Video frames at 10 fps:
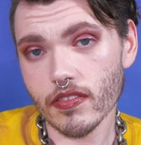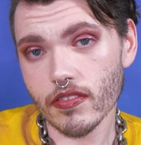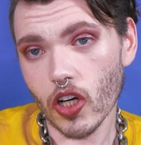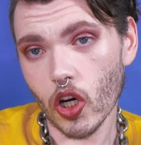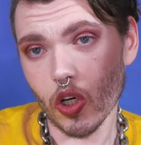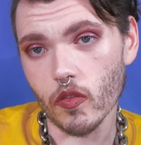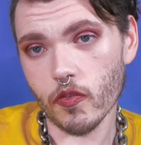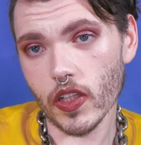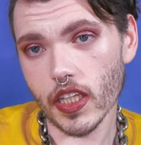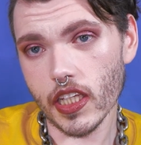
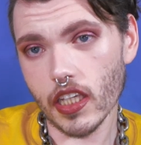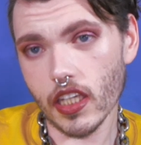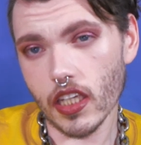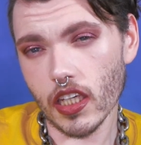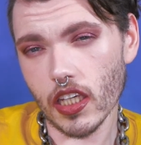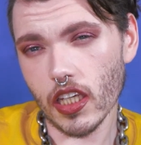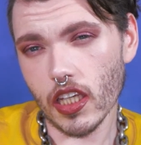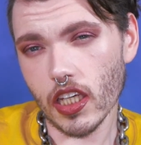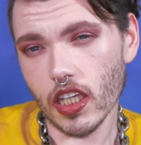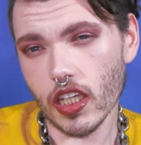
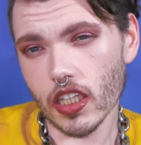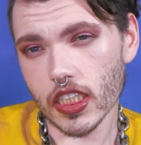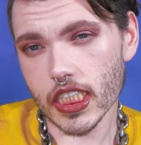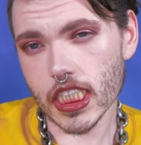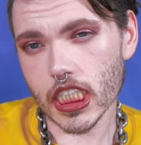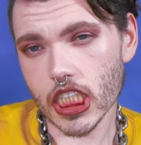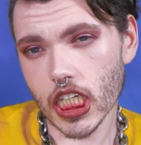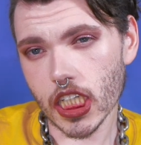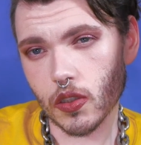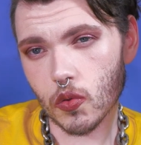Hopefully y'all
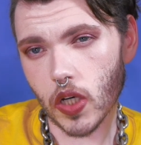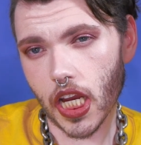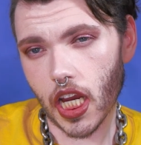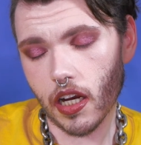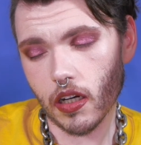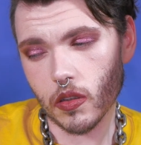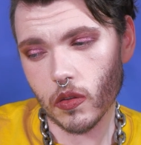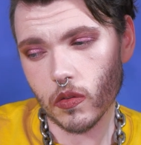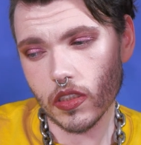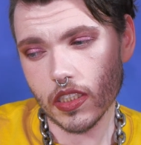stuck
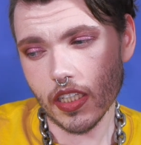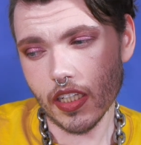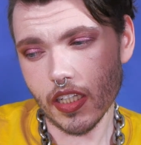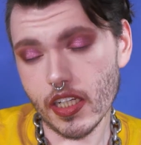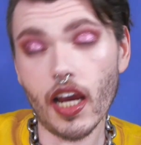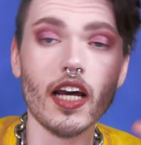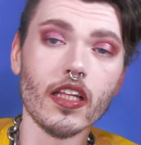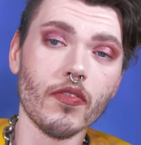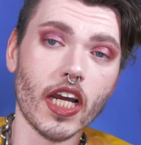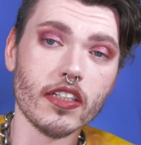around, and yeah, I
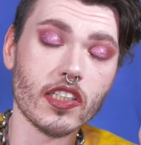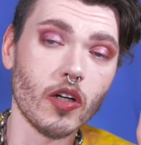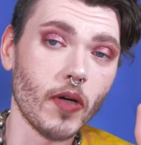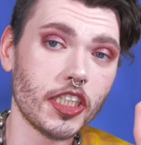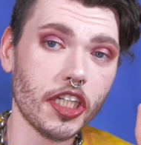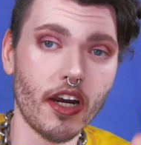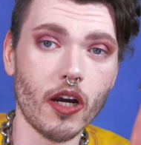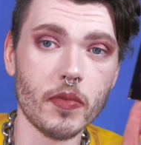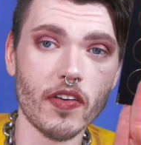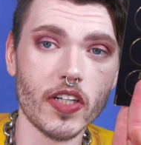love you guys so much. I
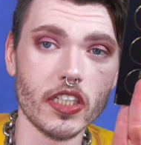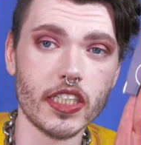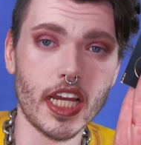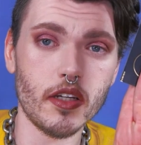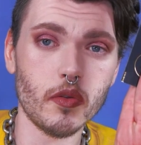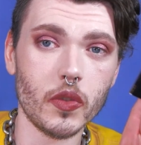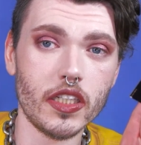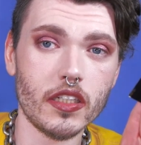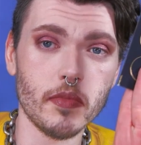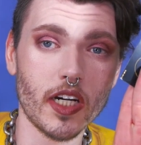hope you have a good day,
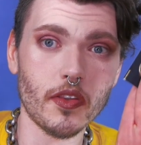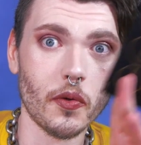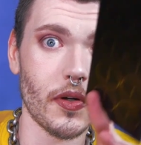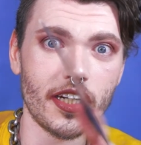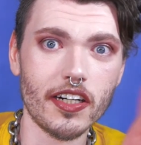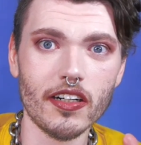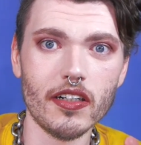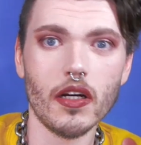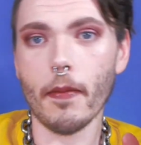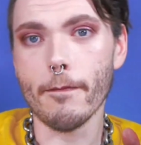week, month, or year.
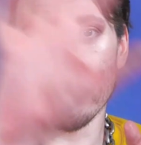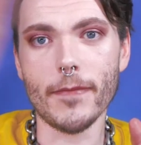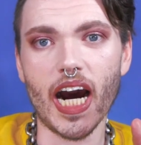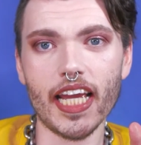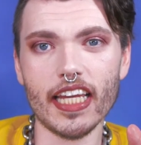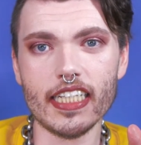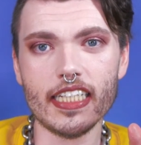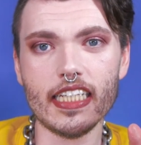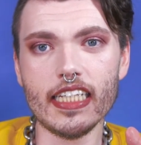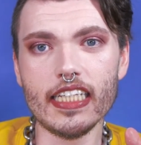
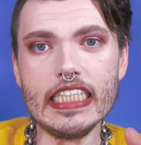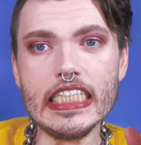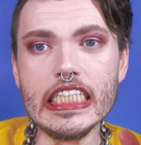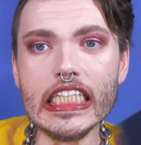Bye!